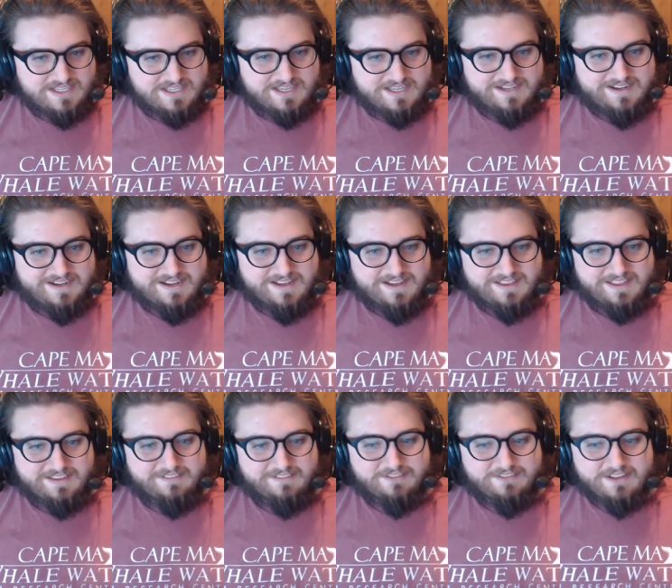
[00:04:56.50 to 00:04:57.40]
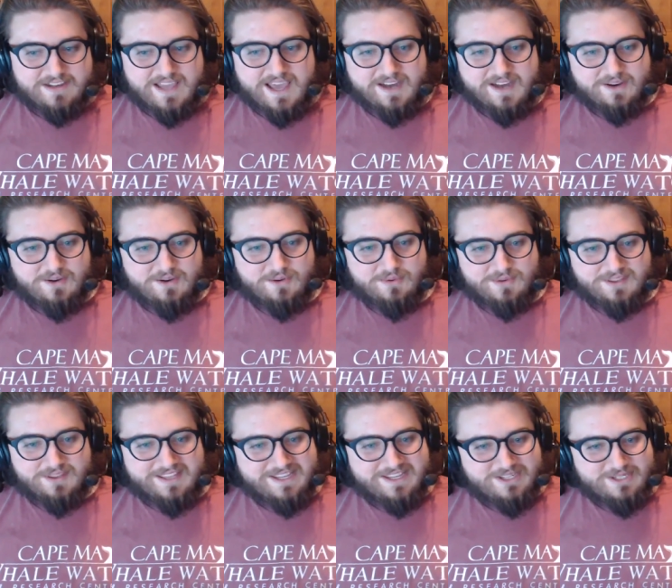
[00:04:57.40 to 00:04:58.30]
uh, like fanatical
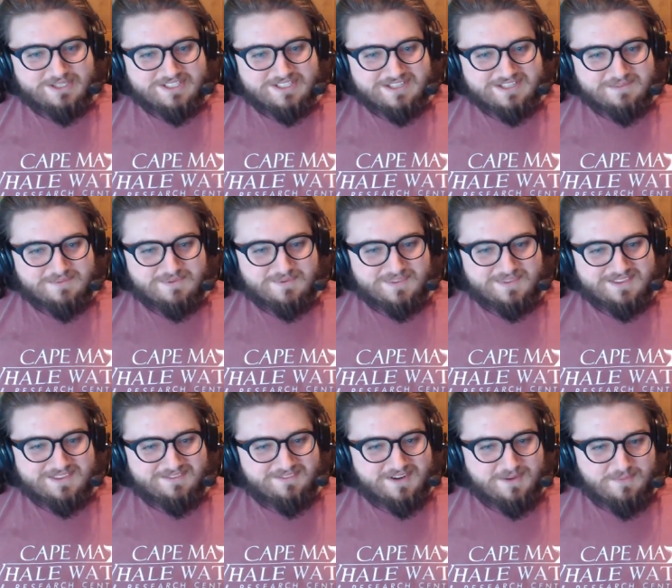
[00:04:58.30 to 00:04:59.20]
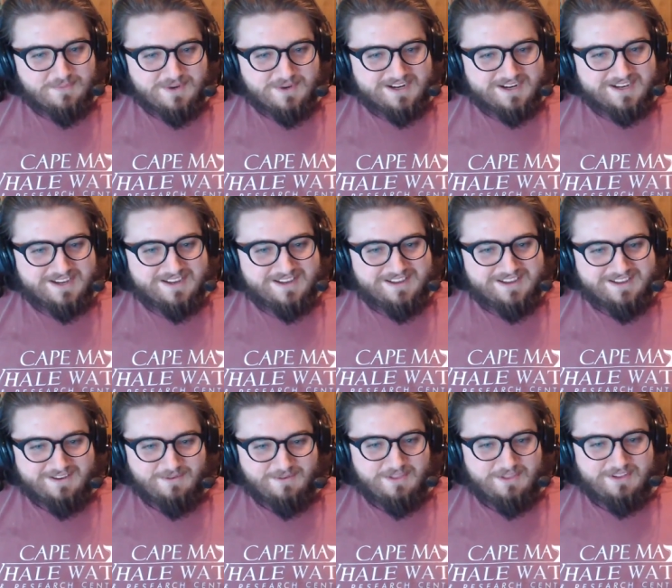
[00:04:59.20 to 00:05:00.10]
relationships with the framework,
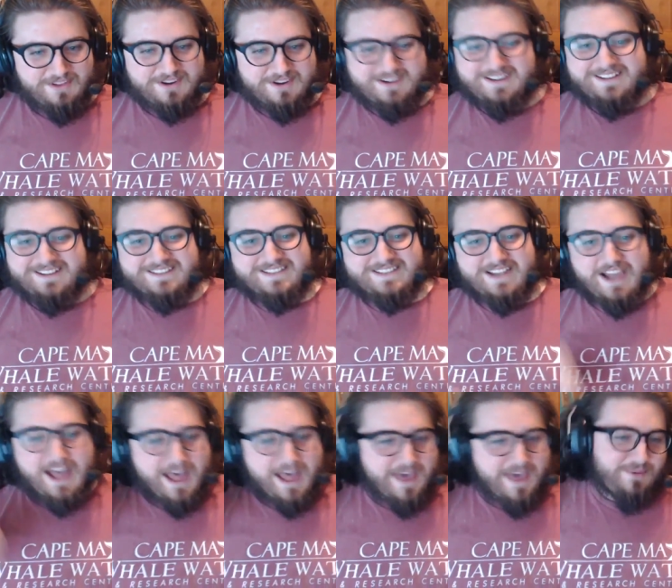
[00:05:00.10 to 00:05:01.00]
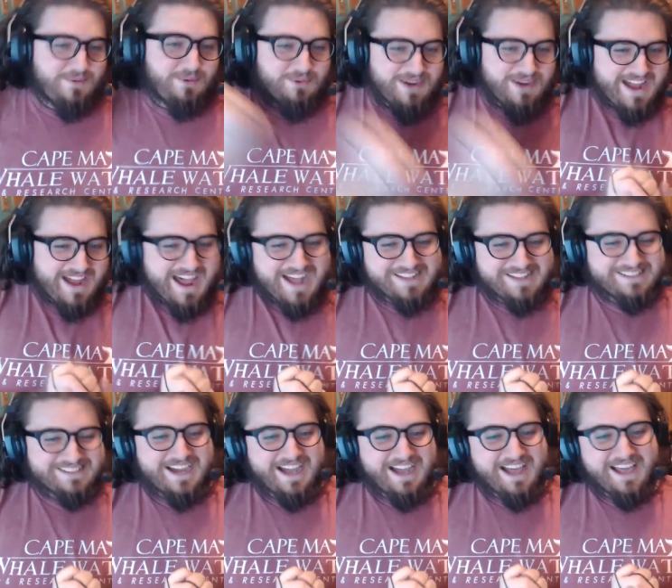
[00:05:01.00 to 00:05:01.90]
whether it's like I am a
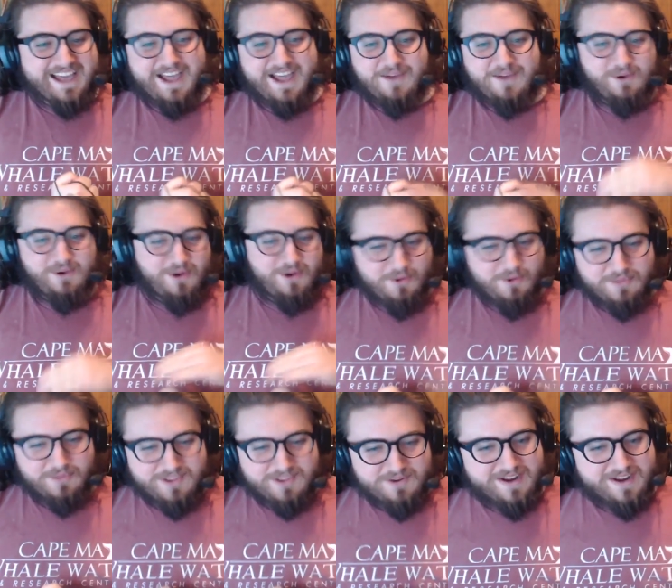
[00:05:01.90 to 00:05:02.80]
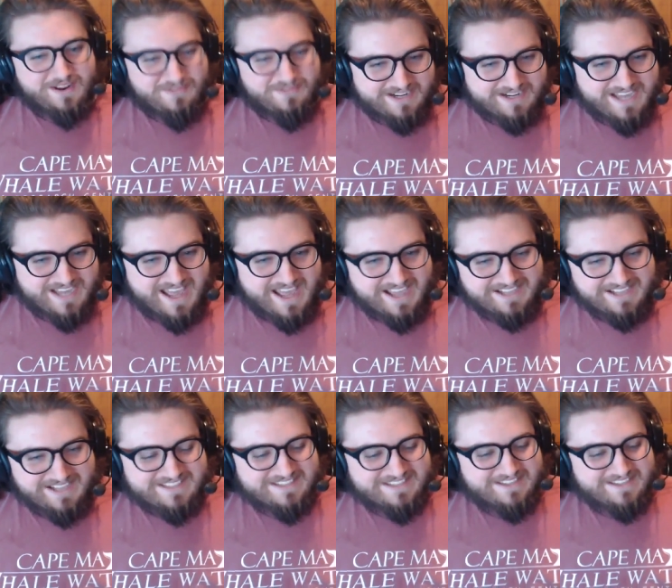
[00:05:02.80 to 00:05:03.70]
React guy, I will only write
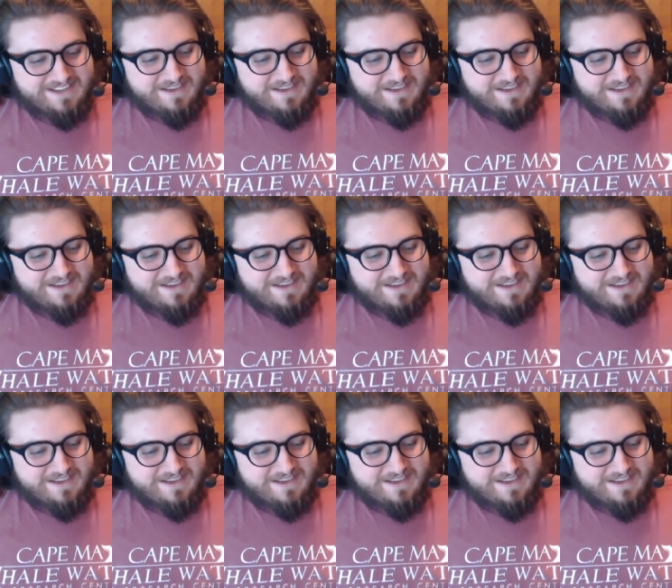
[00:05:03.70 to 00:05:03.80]
React.